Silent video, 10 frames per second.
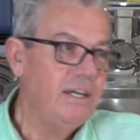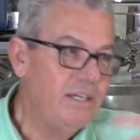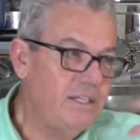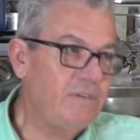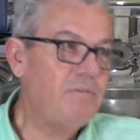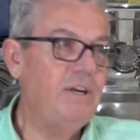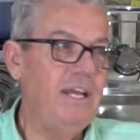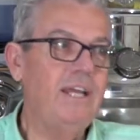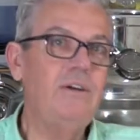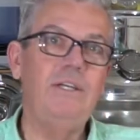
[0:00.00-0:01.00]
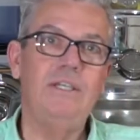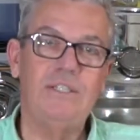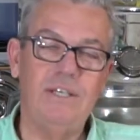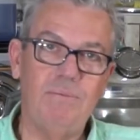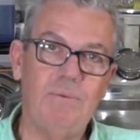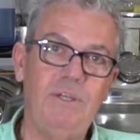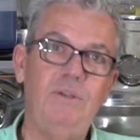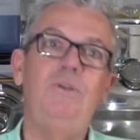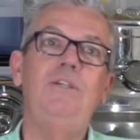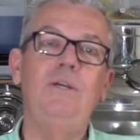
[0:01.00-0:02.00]
different areas that we're
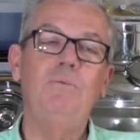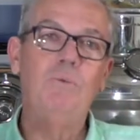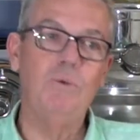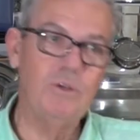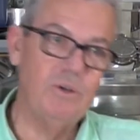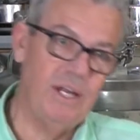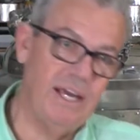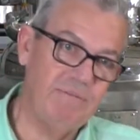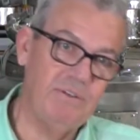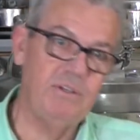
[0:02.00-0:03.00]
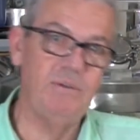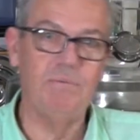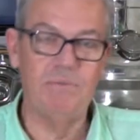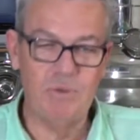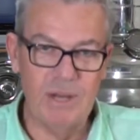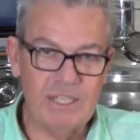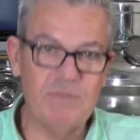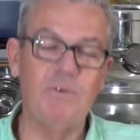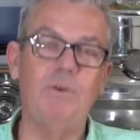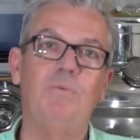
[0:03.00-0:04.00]
using water and have to do
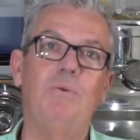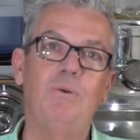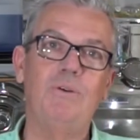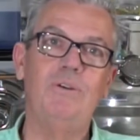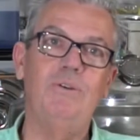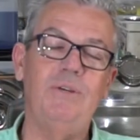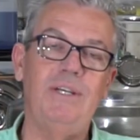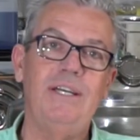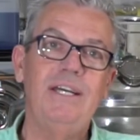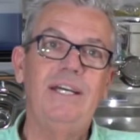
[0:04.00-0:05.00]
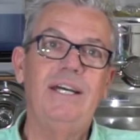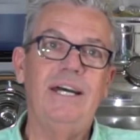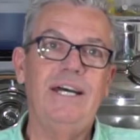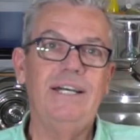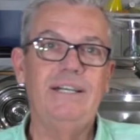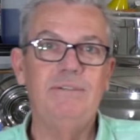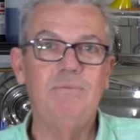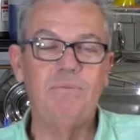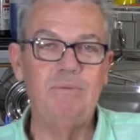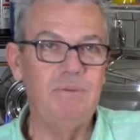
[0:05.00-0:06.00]
transfer water and
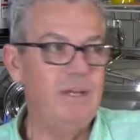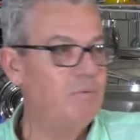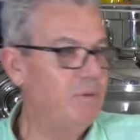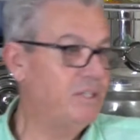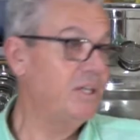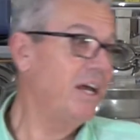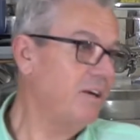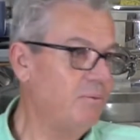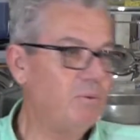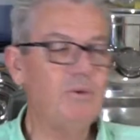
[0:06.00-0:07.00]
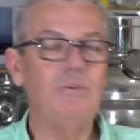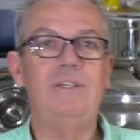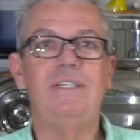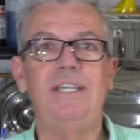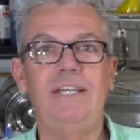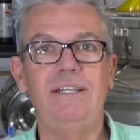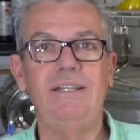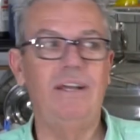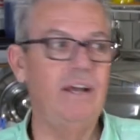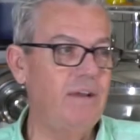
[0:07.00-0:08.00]
recycle water
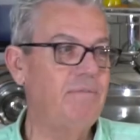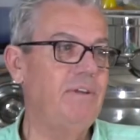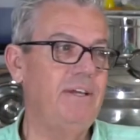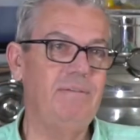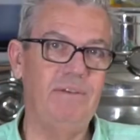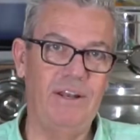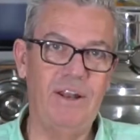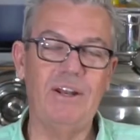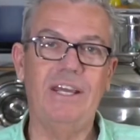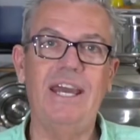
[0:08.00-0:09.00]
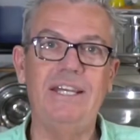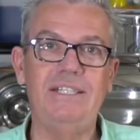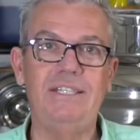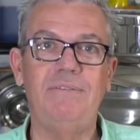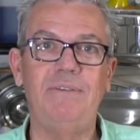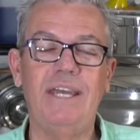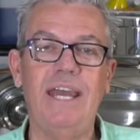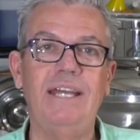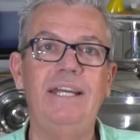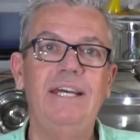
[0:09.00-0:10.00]
in hopefully a lot of cases if you
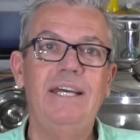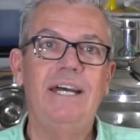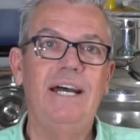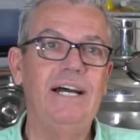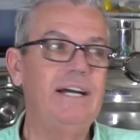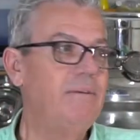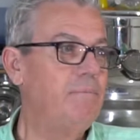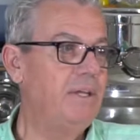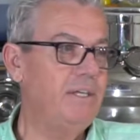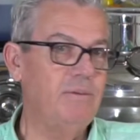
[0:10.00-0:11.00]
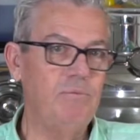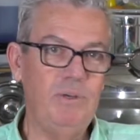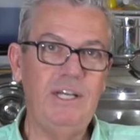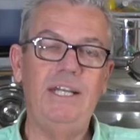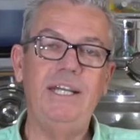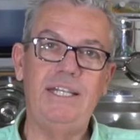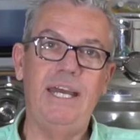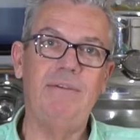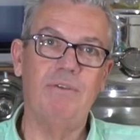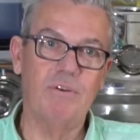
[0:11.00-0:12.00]
can, that you really need to
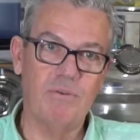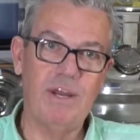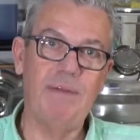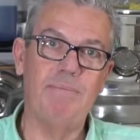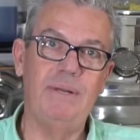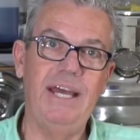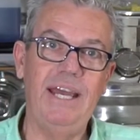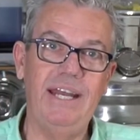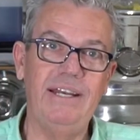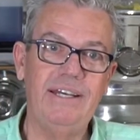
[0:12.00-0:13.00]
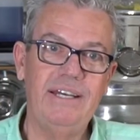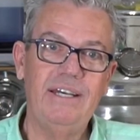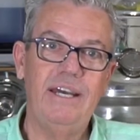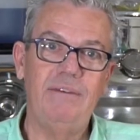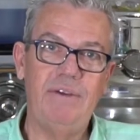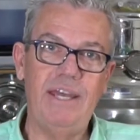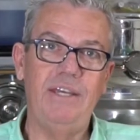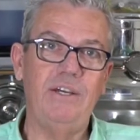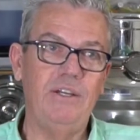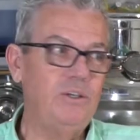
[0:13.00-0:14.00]
have a great plan of how
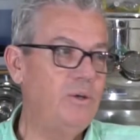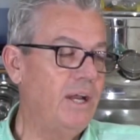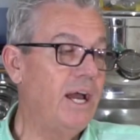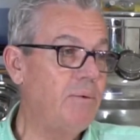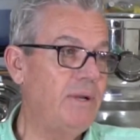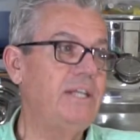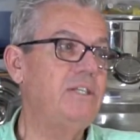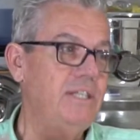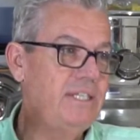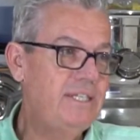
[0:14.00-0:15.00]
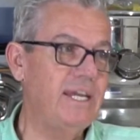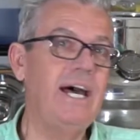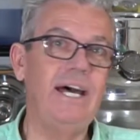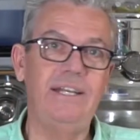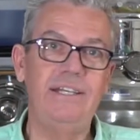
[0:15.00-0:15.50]
you're going to do it. And I would actually start